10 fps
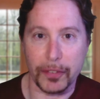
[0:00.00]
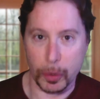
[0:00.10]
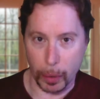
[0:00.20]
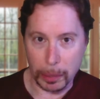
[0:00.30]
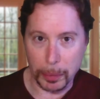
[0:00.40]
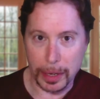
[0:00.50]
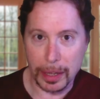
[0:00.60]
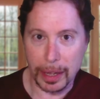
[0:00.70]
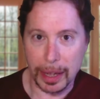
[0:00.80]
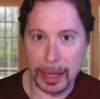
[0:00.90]
you want to bring
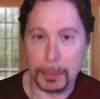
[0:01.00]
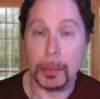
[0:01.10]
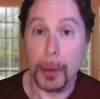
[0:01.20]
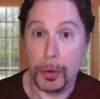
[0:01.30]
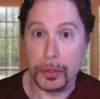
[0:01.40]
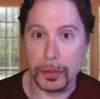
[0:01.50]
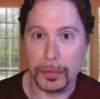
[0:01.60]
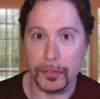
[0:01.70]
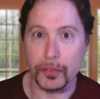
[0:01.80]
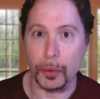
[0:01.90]
a proposal
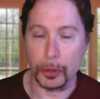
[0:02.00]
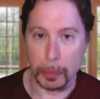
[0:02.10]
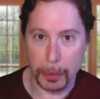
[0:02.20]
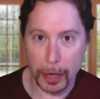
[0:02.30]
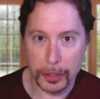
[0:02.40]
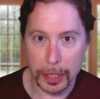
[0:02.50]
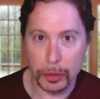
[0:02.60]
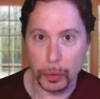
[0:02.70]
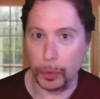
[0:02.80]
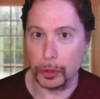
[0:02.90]
for a new project
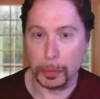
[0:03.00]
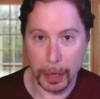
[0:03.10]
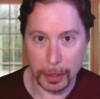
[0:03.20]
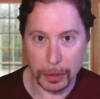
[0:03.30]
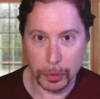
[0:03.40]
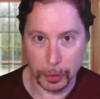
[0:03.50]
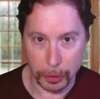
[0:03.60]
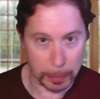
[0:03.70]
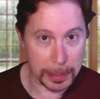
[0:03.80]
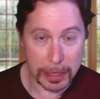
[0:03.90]
or a new product or a new
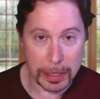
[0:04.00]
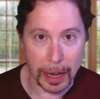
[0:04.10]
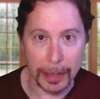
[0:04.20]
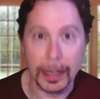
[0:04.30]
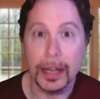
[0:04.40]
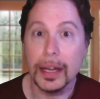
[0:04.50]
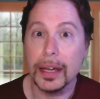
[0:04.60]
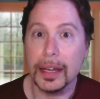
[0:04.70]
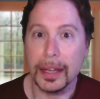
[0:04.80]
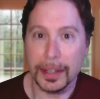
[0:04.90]
business line
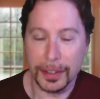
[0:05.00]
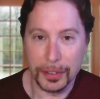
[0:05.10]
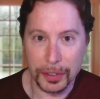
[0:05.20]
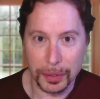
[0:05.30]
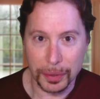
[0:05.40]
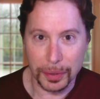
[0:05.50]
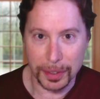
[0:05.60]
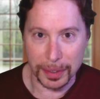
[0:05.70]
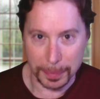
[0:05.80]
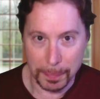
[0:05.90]
into
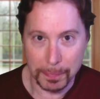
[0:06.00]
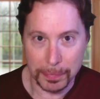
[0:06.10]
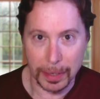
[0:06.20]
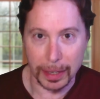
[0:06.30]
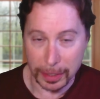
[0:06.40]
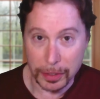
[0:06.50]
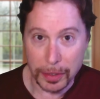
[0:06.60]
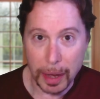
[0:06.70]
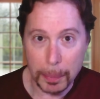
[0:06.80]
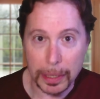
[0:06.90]
the uh, into the
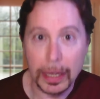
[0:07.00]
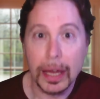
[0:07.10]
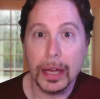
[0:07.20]
company,